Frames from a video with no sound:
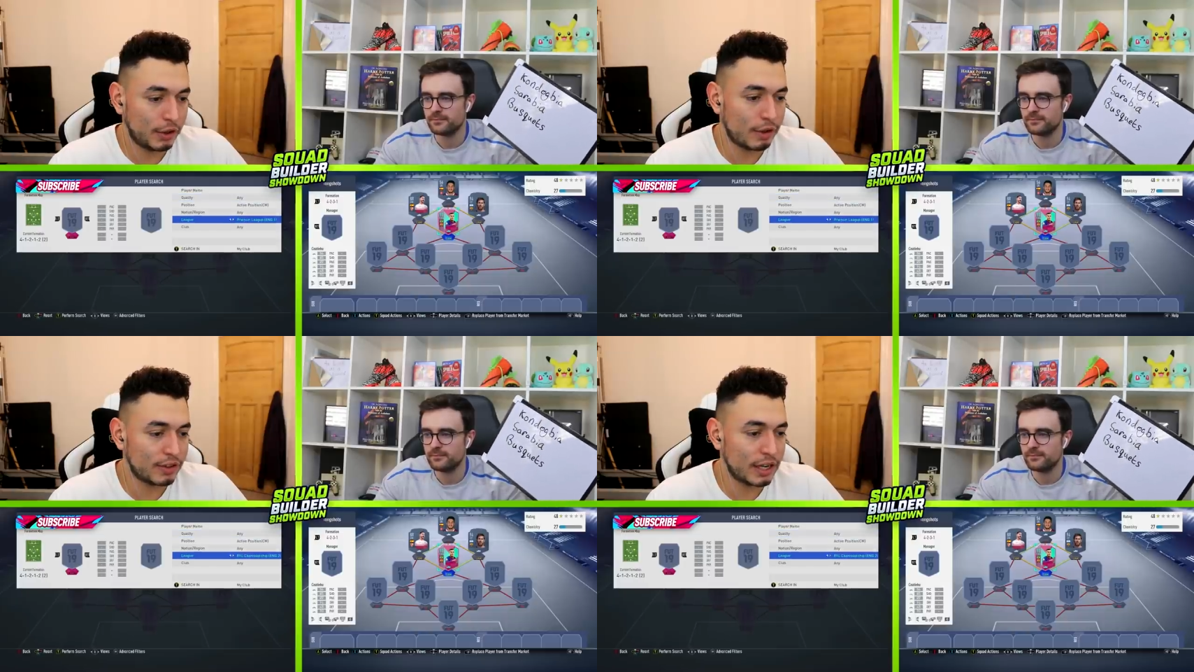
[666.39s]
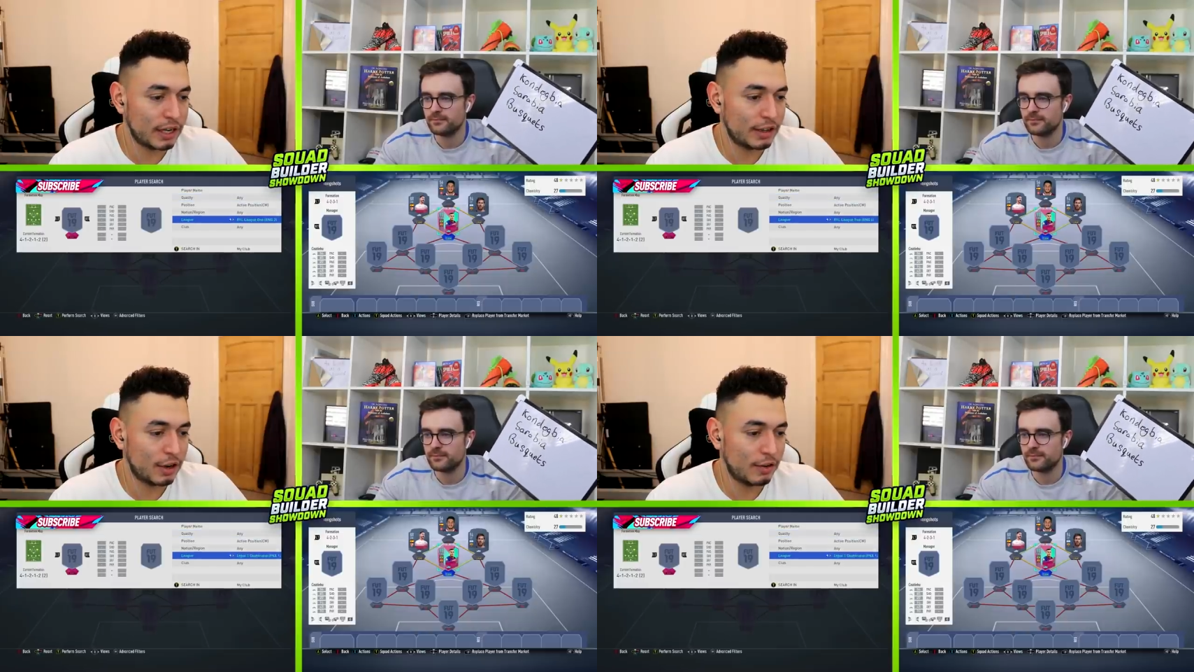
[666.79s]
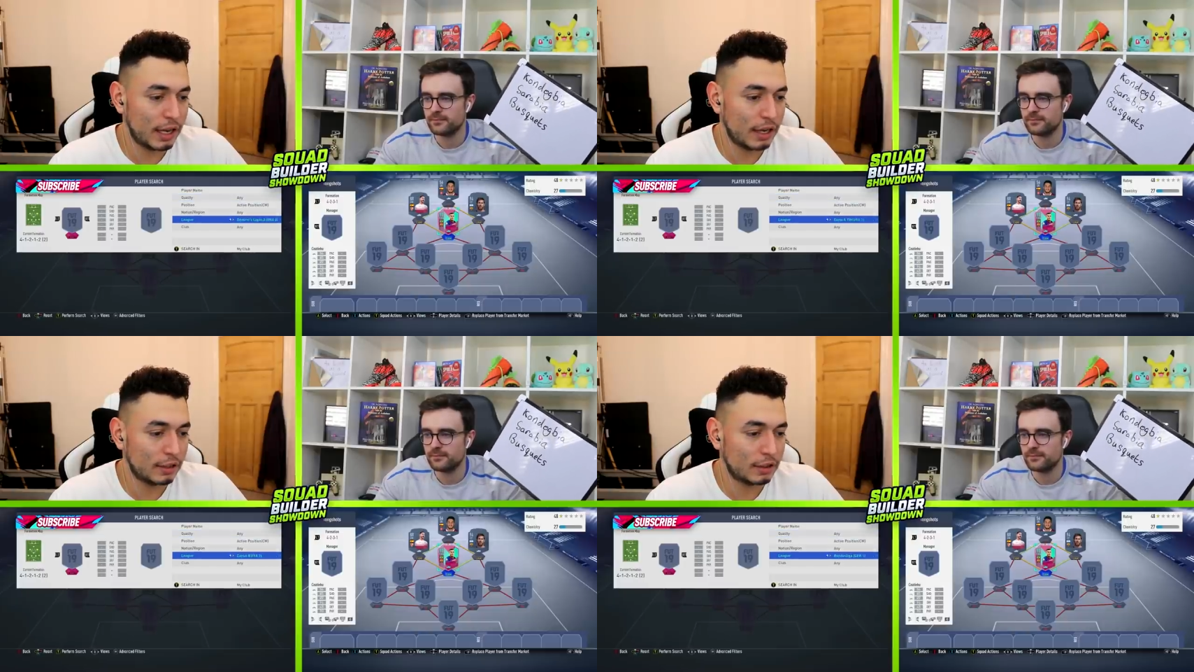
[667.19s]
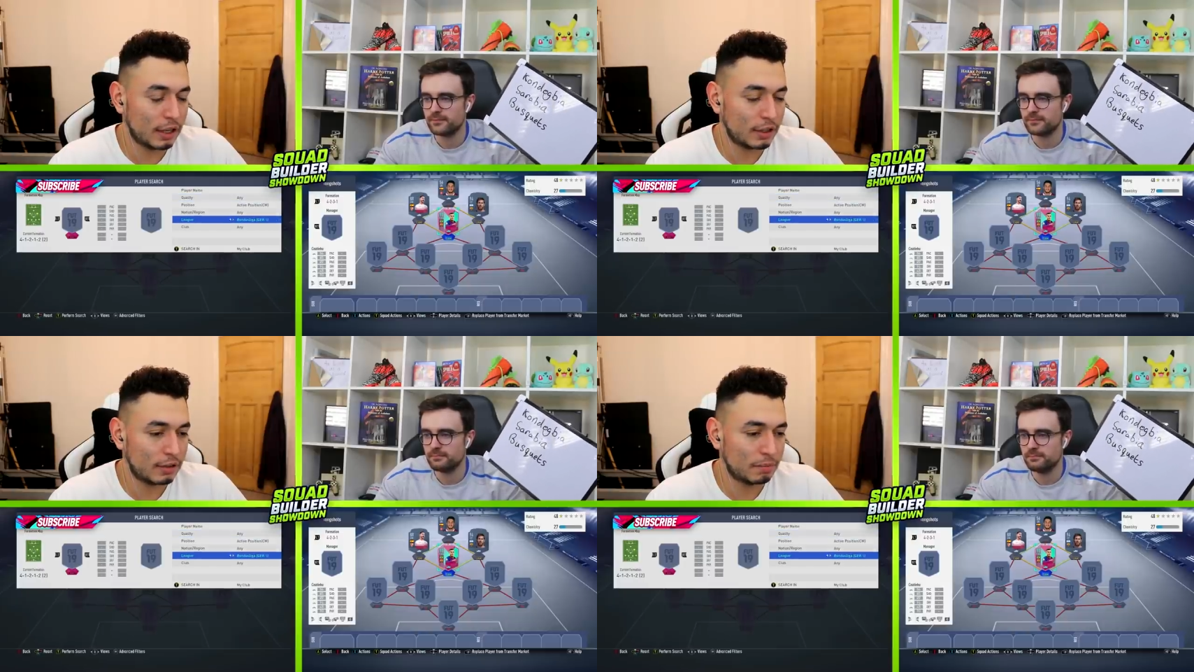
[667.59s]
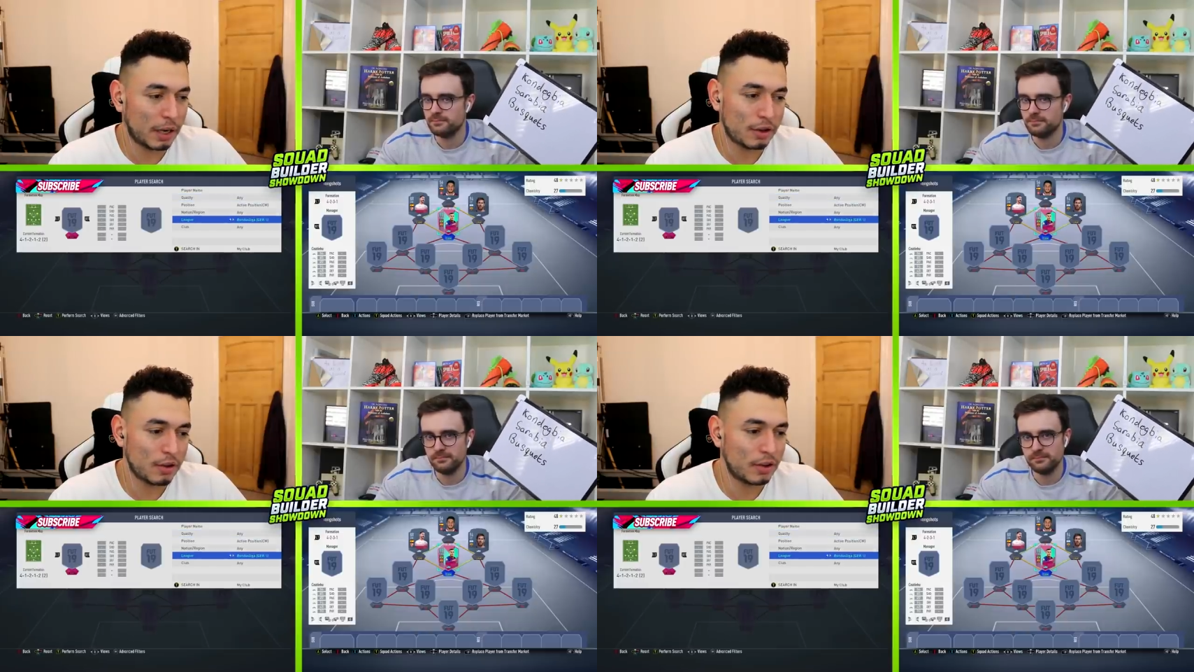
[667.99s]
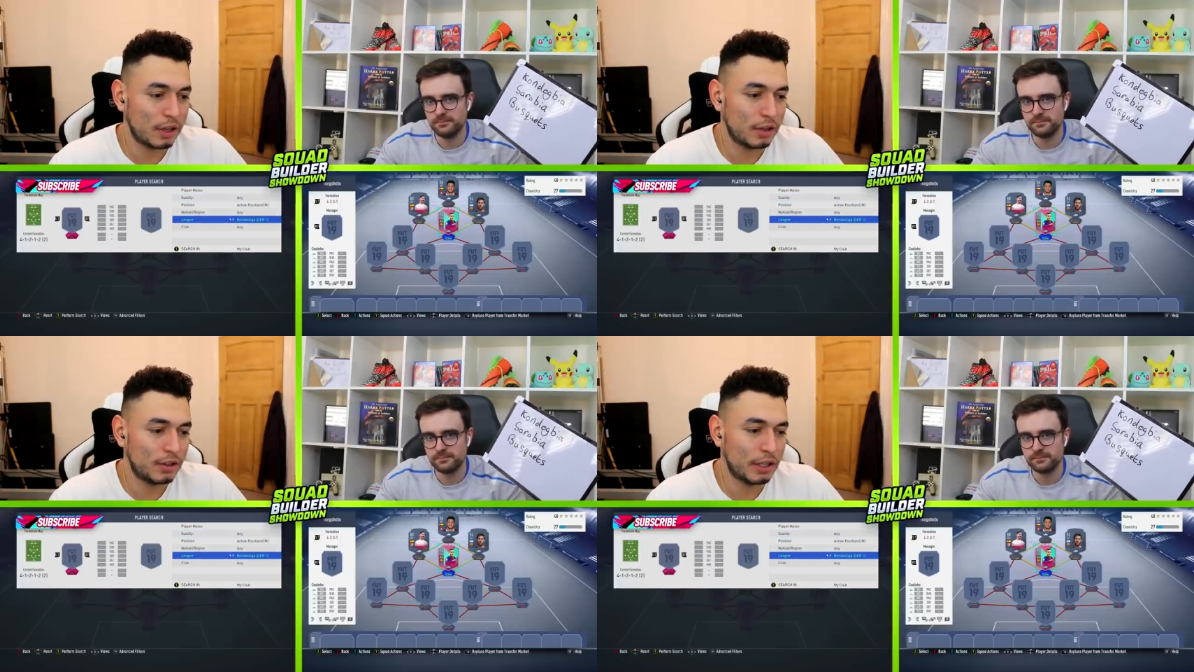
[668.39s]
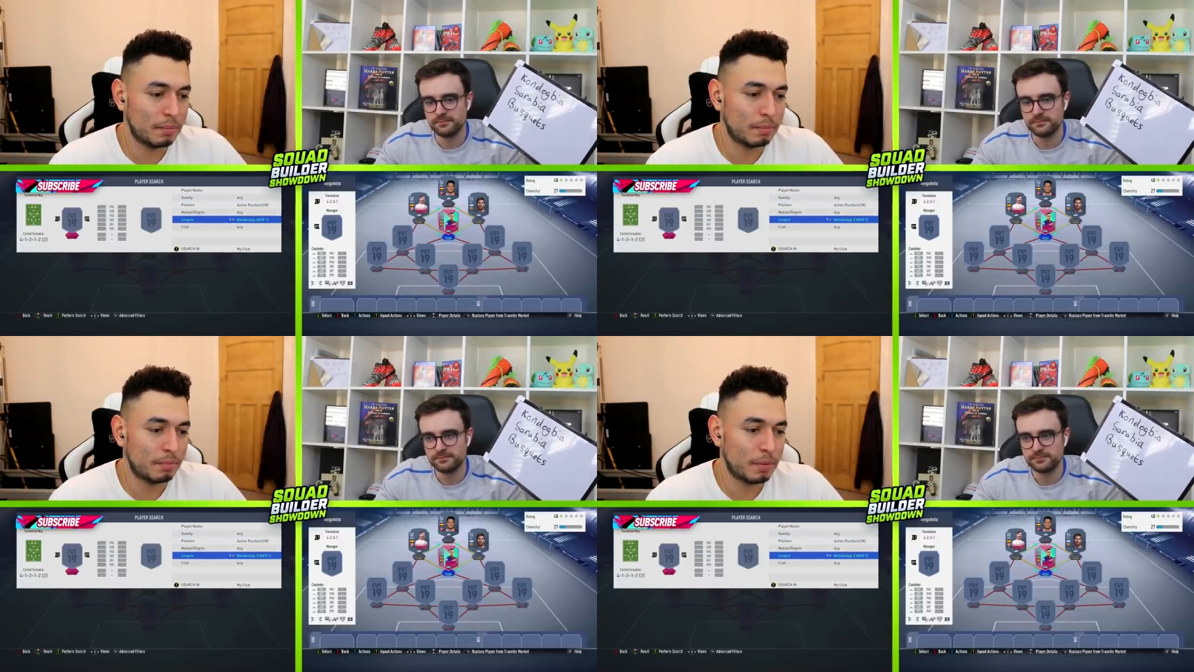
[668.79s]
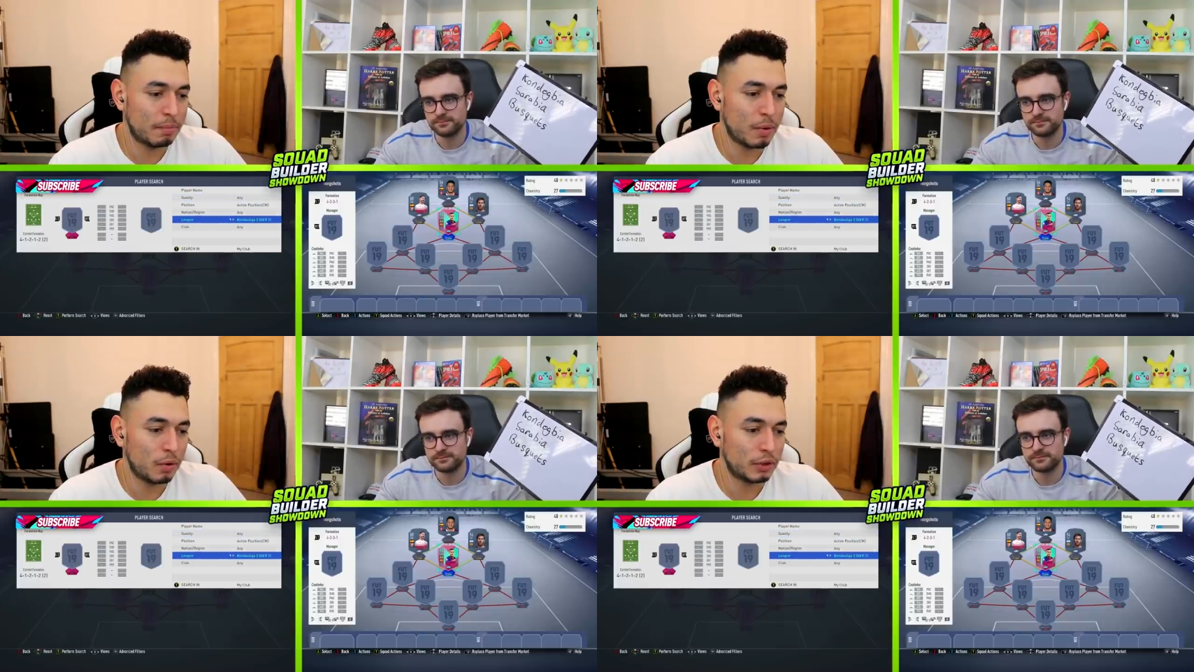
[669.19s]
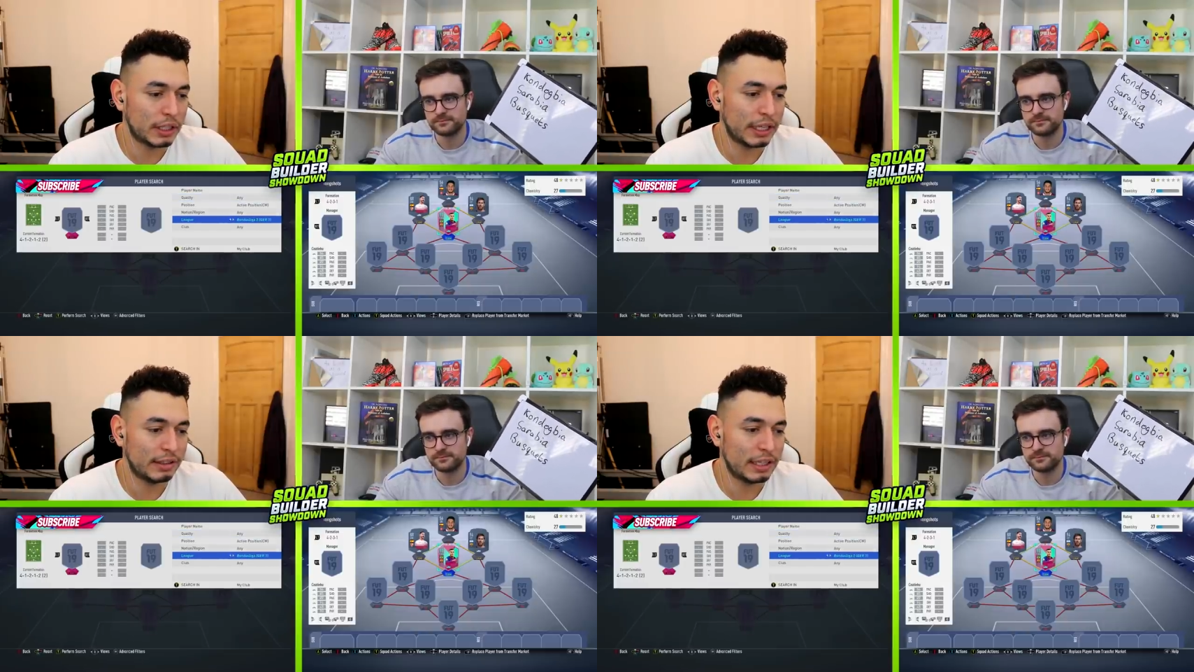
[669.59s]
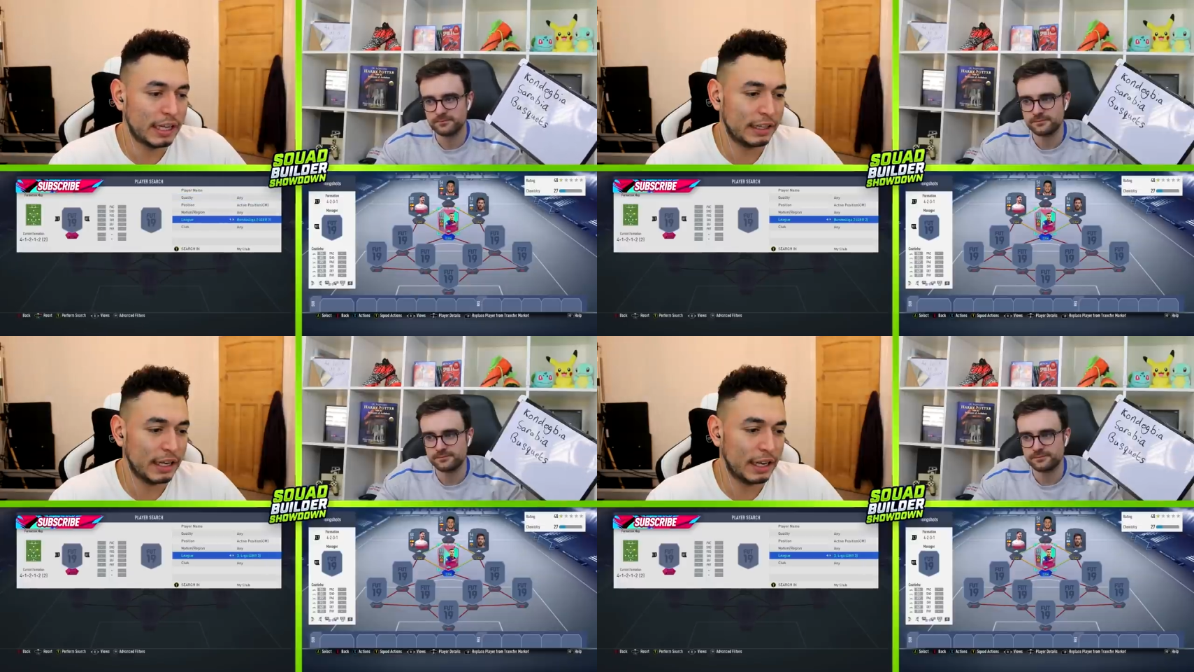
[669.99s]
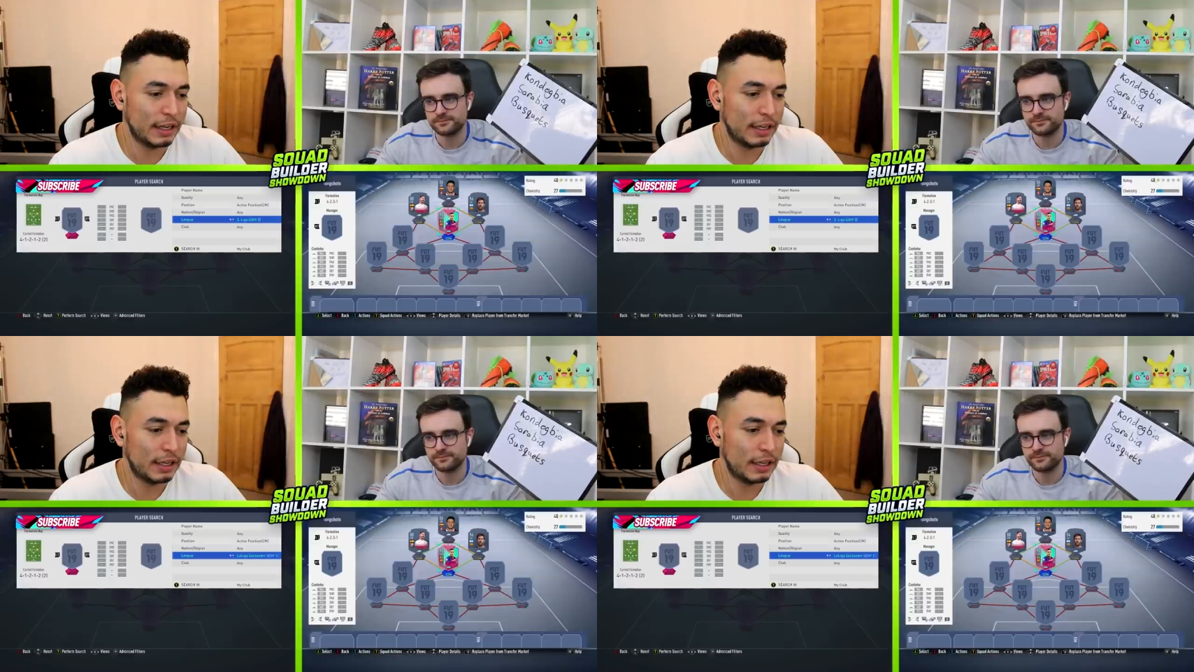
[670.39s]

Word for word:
Speaker 1: you haven't said anything over that, I, I, but I don't think you'd see the, the Portuguese link there.